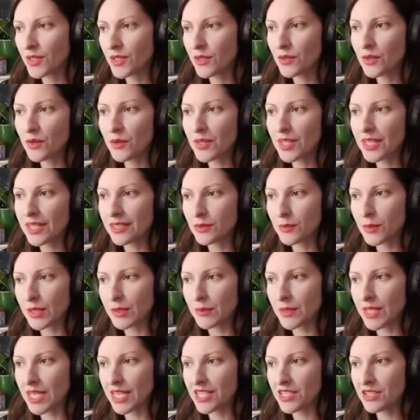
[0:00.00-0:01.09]
We don't know yet what
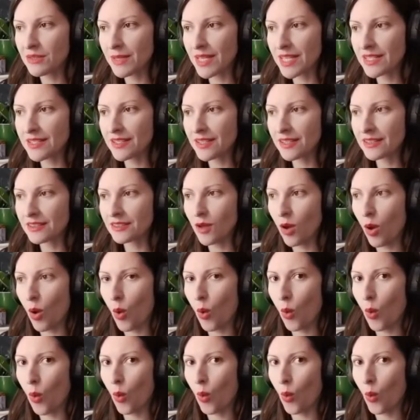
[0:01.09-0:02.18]
we need to mix in.
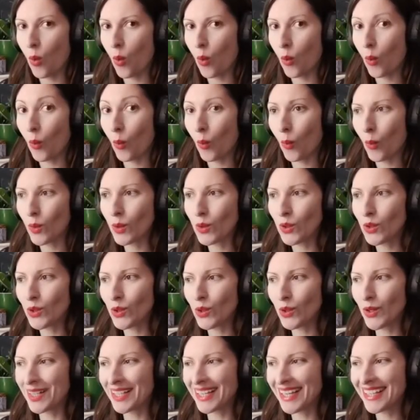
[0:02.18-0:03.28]

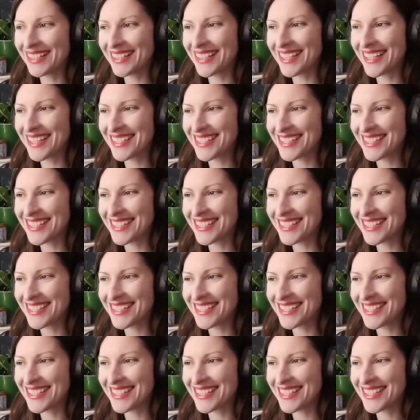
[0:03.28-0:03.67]
Look at